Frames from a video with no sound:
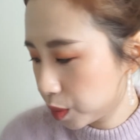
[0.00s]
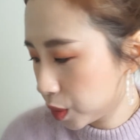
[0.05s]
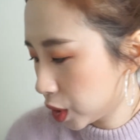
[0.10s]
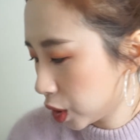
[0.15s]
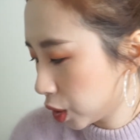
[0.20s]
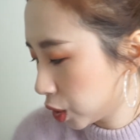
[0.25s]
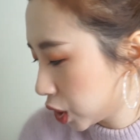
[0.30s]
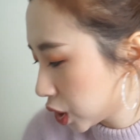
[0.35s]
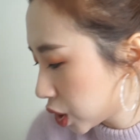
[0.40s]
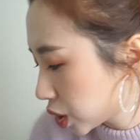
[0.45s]

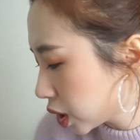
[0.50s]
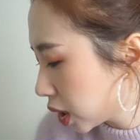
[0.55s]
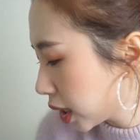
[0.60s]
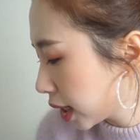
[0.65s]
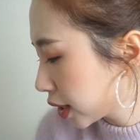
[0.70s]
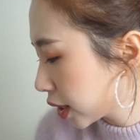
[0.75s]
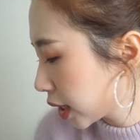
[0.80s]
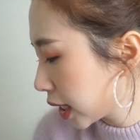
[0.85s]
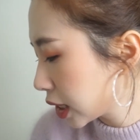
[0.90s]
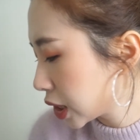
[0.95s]
So just to
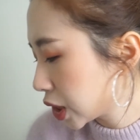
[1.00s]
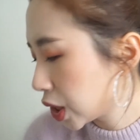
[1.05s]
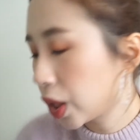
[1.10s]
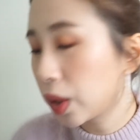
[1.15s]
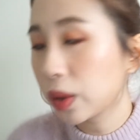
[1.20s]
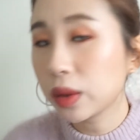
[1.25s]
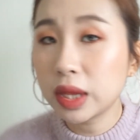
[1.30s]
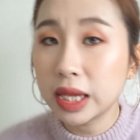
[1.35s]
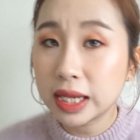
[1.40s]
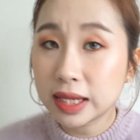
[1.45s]
let you guys
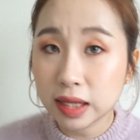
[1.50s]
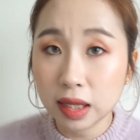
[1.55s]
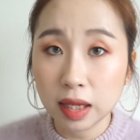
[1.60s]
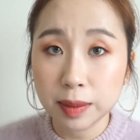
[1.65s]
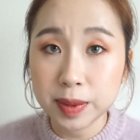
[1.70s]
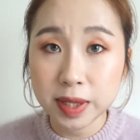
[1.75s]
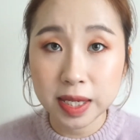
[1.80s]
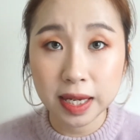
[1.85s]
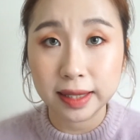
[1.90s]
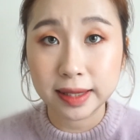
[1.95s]
know, this
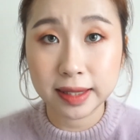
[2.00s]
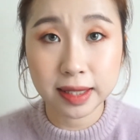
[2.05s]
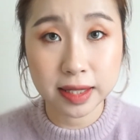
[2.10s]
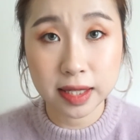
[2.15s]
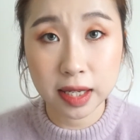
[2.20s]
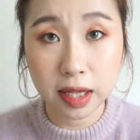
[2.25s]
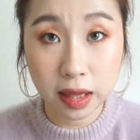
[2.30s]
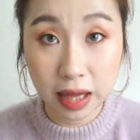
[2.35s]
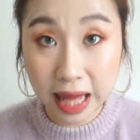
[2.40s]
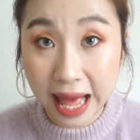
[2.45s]
lipstick
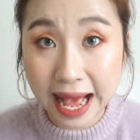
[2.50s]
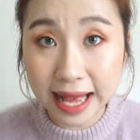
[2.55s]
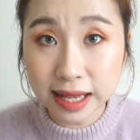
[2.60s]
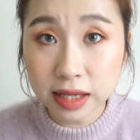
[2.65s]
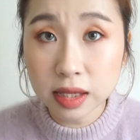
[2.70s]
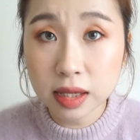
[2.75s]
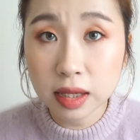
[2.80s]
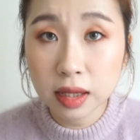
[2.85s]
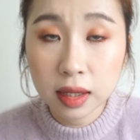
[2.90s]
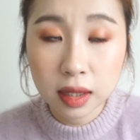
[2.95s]
doesn't
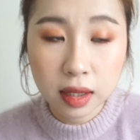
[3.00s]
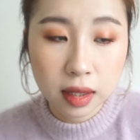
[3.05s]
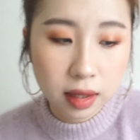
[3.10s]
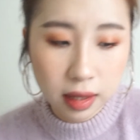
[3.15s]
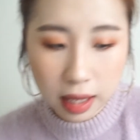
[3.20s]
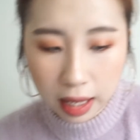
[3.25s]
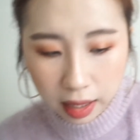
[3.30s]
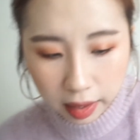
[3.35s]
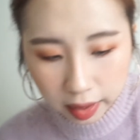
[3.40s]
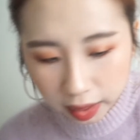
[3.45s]
last
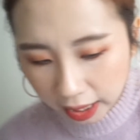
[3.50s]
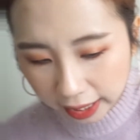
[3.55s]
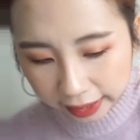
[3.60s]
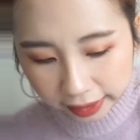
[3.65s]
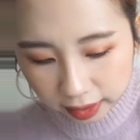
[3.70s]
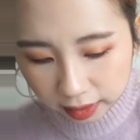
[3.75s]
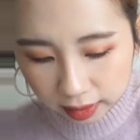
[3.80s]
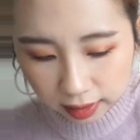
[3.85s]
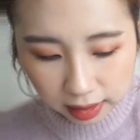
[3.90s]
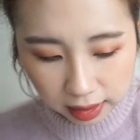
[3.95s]
like
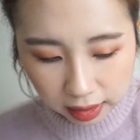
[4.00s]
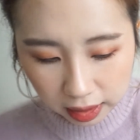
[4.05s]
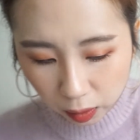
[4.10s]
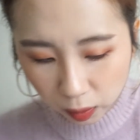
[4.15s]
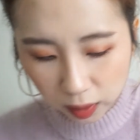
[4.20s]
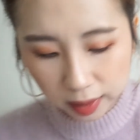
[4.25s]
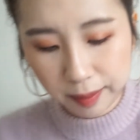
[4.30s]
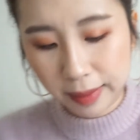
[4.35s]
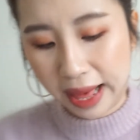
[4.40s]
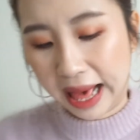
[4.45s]
a
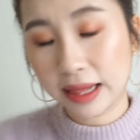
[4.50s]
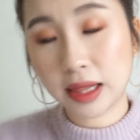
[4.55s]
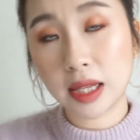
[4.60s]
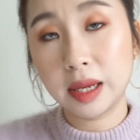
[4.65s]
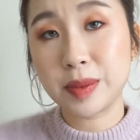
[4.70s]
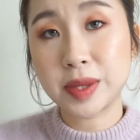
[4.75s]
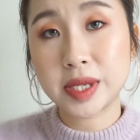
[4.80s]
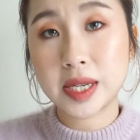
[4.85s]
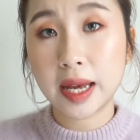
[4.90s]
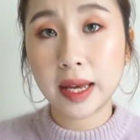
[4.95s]
liquid matte
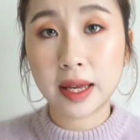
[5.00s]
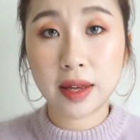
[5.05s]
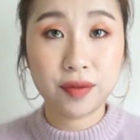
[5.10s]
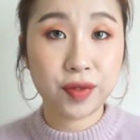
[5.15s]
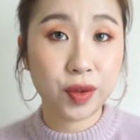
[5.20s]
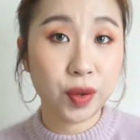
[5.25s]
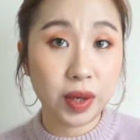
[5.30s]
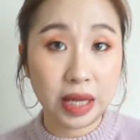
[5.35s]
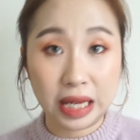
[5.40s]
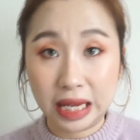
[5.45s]
lipstick.
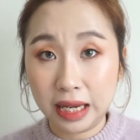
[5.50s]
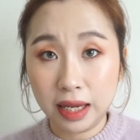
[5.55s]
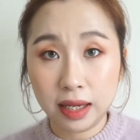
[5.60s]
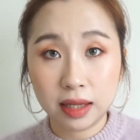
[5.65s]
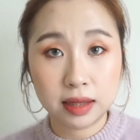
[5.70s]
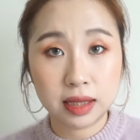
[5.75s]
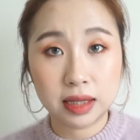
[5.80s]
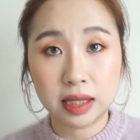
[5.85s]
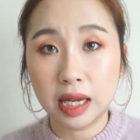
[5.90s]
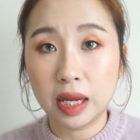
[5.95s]
If you eat,
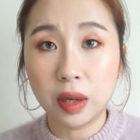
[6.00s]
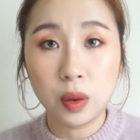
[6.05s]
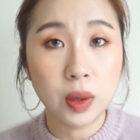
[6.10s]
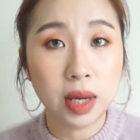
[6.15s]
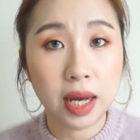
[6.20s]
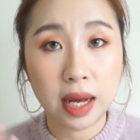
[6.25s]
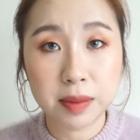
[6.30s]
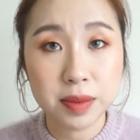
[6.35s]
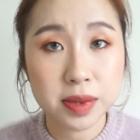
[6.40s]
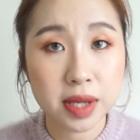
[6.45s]
it will
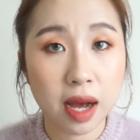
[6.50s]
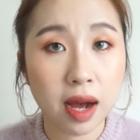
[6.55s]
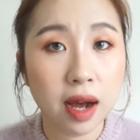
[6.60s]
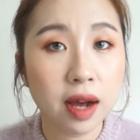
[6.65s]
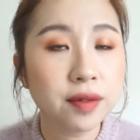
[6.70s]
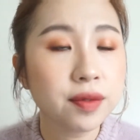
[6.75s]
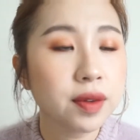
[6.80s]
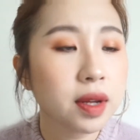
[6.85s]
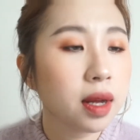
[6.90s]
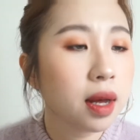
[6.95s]
come
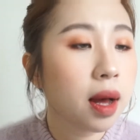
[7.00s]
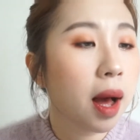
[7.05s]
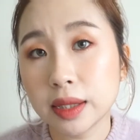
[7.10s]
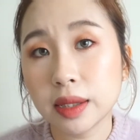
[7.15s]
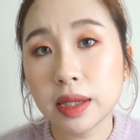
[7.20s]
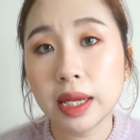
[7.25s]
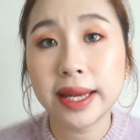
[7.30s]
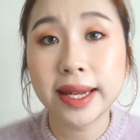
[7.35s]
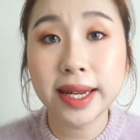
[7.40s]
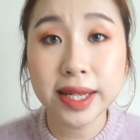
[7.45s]
off.
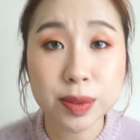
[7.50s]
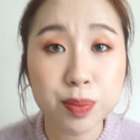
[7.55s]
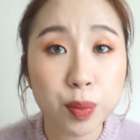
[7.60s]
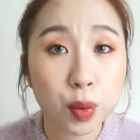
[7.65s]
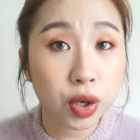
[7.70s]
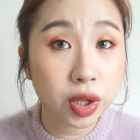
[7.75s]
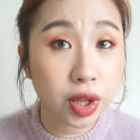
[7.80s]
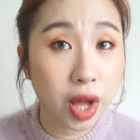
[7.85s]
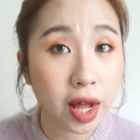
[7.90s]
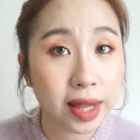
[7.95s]
It is
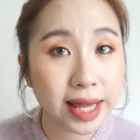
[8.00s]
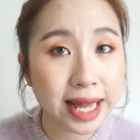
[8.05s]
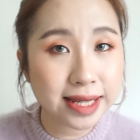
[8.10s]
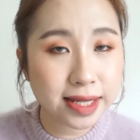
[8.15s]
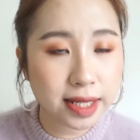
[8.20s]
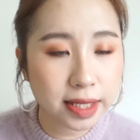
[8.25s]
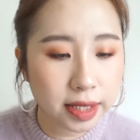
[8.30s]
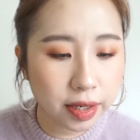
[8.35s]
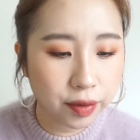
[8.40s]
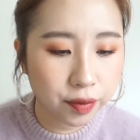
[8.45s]
more long
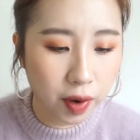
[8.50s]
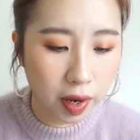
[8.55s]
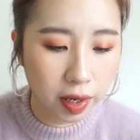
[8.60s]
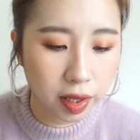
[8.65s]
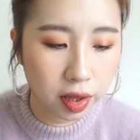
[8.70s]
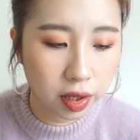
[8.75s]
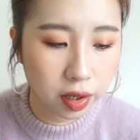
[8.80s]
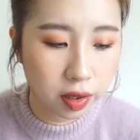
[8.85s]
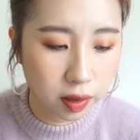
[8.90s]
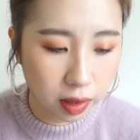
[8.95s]
lasting than
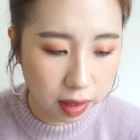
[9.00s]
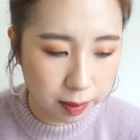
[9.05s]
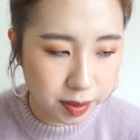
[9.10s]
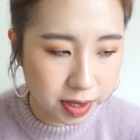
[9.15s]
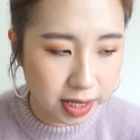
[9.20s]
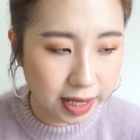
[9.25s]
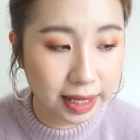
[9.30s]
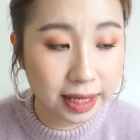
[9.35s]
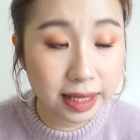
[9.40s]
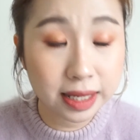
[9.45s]
regular lipstick.